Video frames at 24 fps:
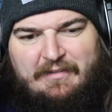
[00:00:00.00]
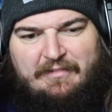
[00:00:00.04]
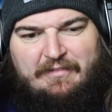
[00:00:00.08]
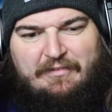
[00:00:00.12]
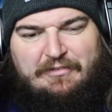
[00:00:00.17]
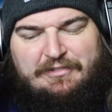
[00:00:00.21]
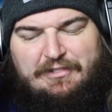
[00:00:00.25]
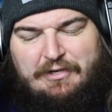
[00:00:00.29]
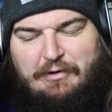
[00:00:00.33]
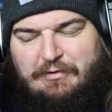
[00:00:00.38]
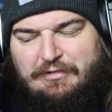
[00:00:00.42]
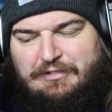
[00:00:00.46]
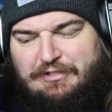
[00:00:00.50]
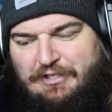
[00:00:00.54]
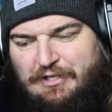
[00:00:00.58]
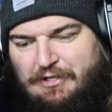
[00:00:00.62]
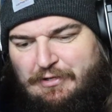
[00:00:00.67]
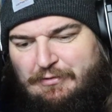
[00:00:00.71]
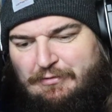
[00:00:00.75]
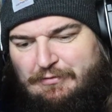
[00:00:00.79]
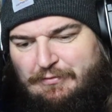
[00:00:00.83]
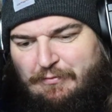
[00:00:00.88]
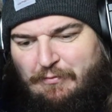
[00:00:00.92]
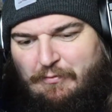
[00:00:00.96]
there's no
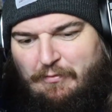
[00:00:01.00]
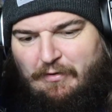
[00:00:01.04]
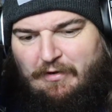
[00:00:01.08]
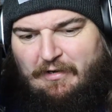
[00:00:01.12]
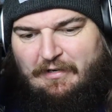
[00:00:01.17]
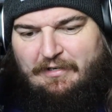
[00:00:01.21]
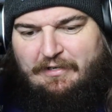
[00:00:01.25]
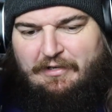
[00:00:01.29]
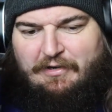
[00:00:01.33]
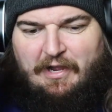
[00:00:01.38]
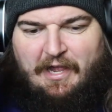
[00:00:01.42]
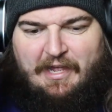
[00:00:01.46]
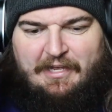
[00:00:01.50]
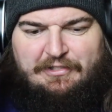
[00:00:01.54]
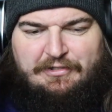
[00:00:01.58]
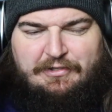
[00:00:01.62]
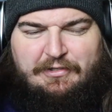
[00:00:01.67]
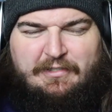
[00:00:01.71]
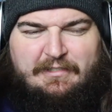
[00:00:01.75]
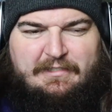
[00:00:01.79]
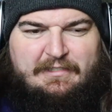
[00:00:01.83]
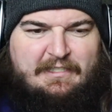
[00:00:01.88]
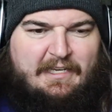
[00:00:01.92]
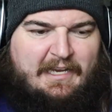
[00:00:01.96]
excuse for it. As you
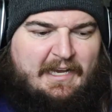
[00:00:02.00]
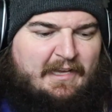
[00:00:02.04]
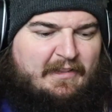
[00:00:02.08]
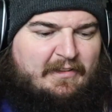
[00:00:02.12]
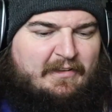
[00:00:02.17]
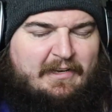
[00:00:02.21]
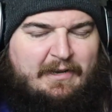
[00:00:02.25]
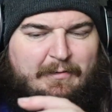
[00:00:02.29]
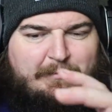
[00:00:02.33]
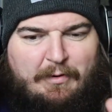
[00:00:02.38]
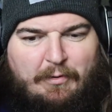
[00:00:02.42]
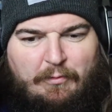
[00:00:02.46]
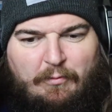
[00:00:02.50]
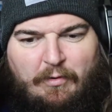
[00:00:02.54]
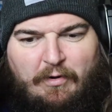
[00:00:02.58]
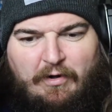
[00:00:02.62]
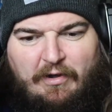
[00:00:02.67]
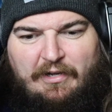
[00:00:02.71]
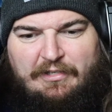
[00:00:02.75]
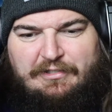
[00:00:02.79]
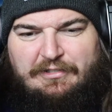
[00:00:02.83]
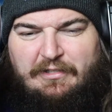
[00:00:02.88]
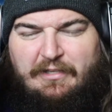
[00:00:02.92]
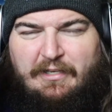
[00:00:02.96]
can see, I look at my
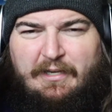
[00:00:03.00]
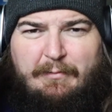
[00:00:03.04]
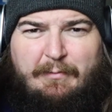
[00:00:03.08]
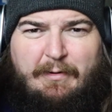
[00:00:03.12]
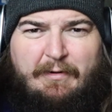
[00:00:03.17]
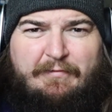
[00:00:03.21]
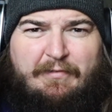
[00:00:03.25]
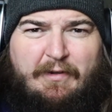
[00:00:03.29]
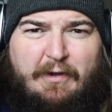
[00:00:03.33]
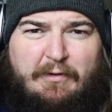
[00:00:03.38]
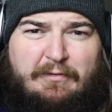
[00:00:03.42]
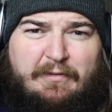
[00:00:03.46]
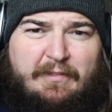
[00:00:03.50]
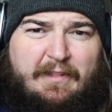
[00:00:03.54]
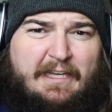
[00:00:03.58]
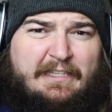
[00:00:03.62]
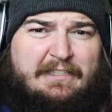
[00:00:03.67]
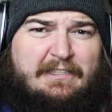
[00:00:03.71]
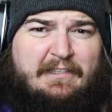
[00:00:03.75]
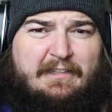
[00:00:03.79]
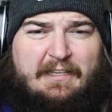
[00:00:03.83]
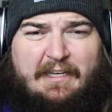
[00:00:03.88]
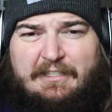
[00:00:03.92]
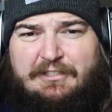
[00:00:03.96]
watch, look at my phone, and
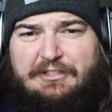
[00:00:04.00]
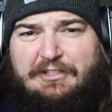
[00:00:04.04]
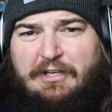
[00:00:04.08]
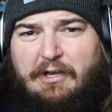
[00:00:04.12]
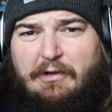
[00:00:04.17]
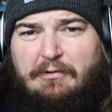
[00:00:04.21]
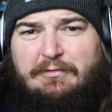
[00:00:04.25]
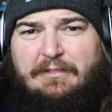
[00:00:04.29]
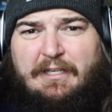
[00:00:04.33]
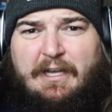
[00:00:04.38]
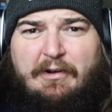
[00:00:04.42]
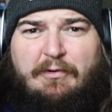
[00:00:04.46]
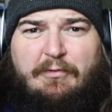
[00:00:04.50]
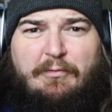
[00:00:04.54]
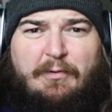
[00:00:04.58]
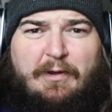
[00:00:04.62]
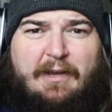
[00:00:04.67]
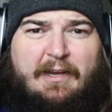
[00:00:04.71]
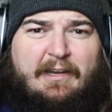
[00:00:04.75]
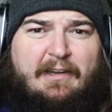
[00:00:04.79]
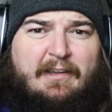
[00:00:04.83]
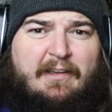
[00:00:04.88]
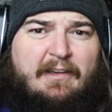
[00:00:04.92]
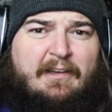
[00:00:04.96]
that shows how
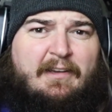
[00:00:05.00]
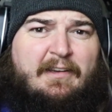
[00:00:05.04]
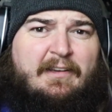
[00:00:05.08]
quick